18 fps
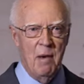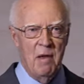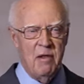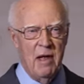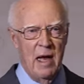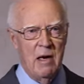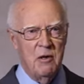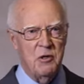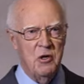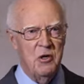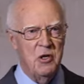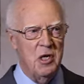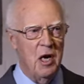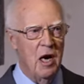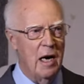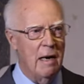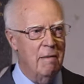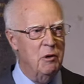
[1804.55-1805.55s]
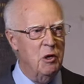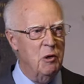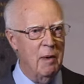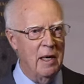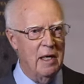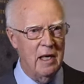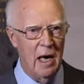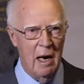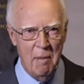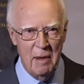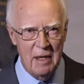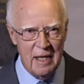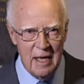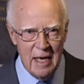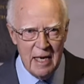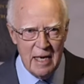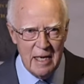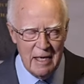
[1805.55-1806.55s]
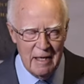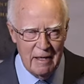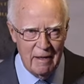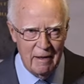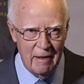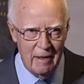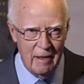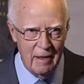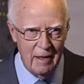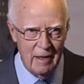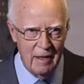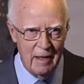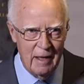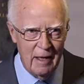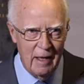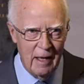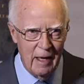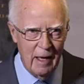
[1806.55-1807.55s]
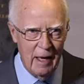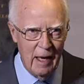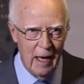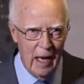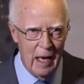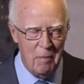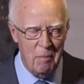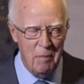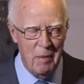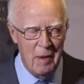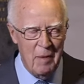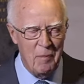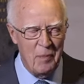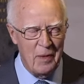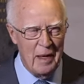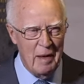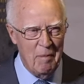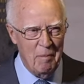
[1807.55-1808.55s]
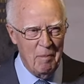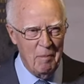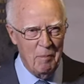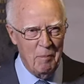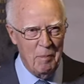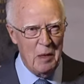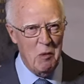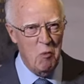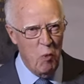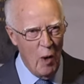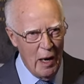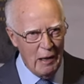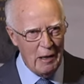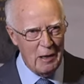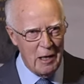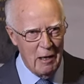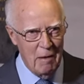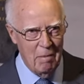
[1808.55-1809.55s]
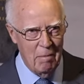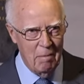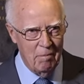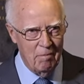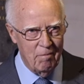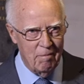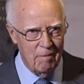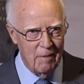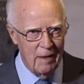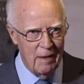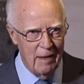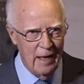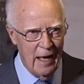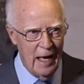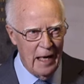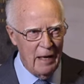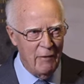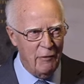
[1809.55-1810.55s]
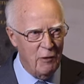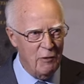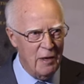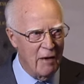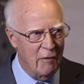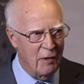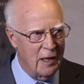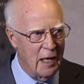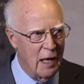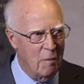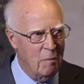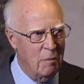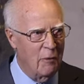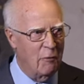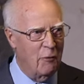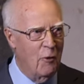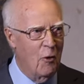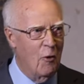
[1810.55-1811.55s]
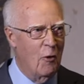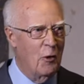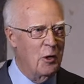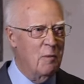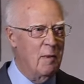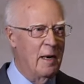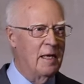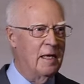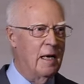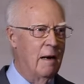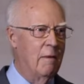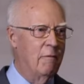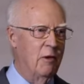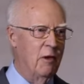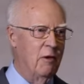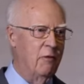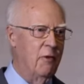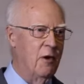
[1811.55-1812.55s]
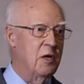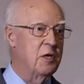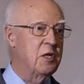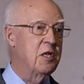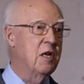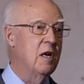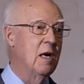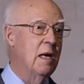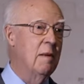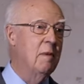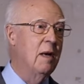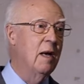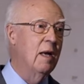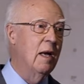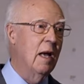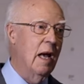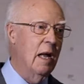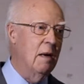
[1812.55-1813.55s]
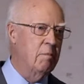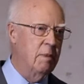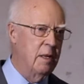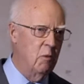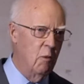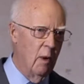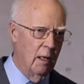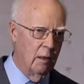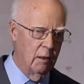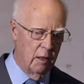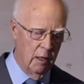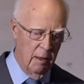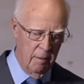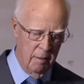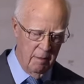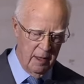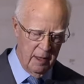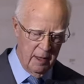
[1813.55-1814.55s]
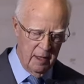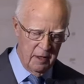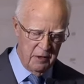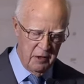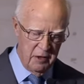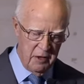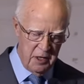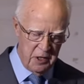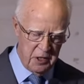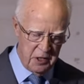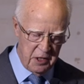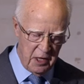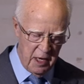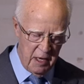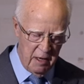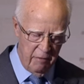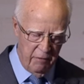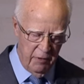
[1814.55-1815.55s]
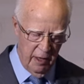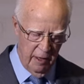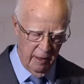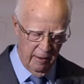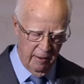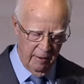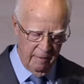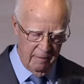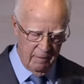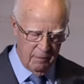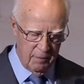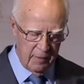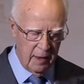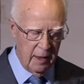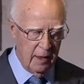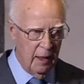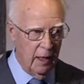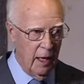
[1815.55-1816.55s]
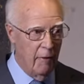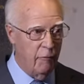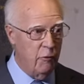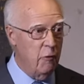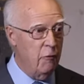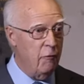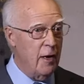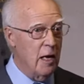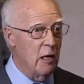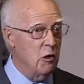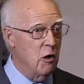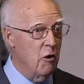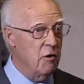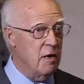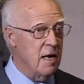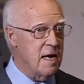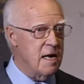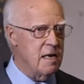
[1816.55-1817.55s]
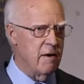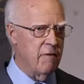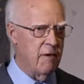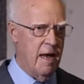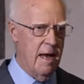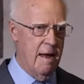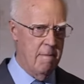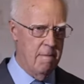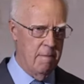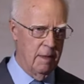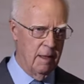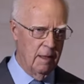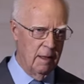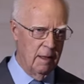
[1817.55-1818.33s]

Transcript: 1,000 times, you may come again. And be welcome. And if you've never come before, you may come for the first time and be welcome to this Saviour. If you feel your need of him.